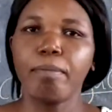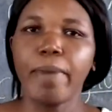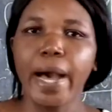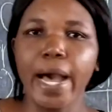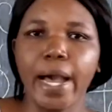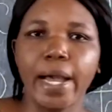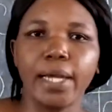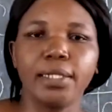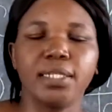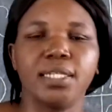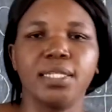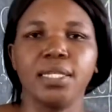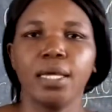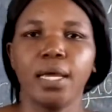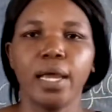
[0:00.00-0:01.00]
but
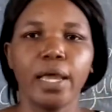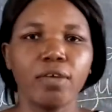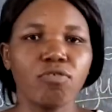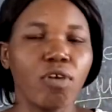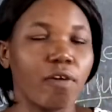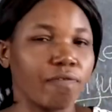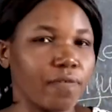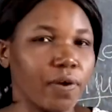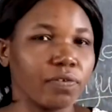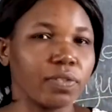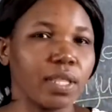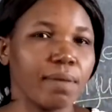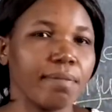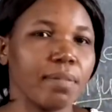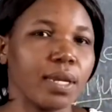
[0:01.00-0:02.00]
you have
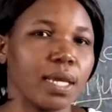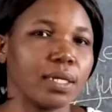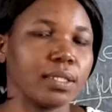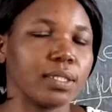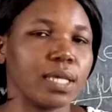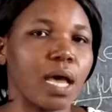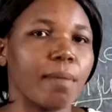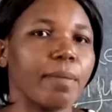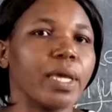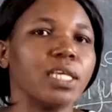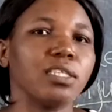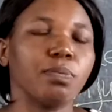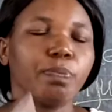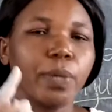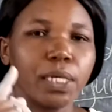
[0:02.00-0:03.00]
found them in exam.
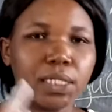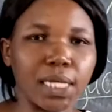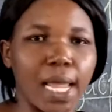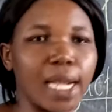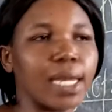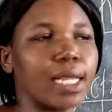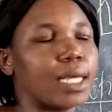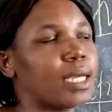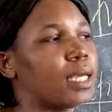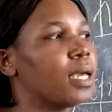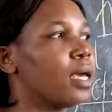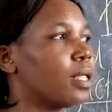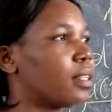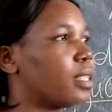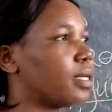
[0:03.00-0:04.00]
Especially
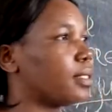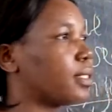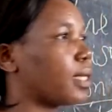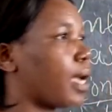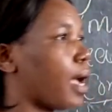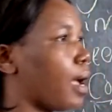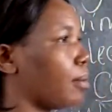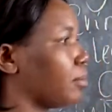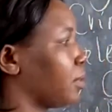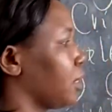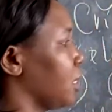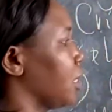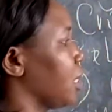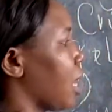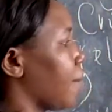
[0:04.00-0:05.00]
this comes
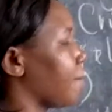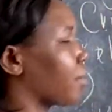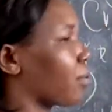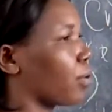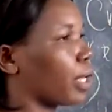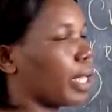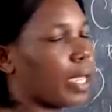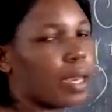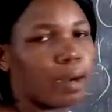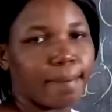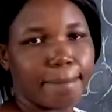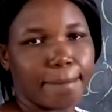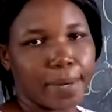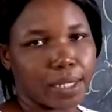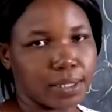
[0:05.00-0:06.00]
in a
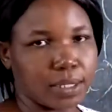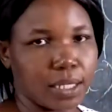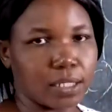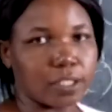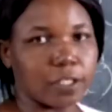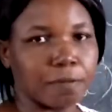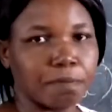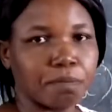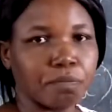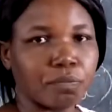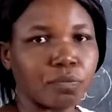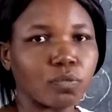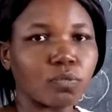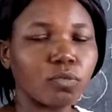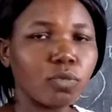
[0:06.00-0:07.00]
broken passage.
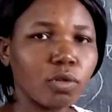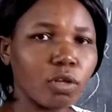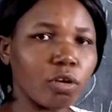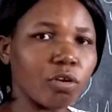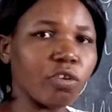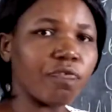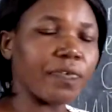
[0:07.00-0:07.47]
we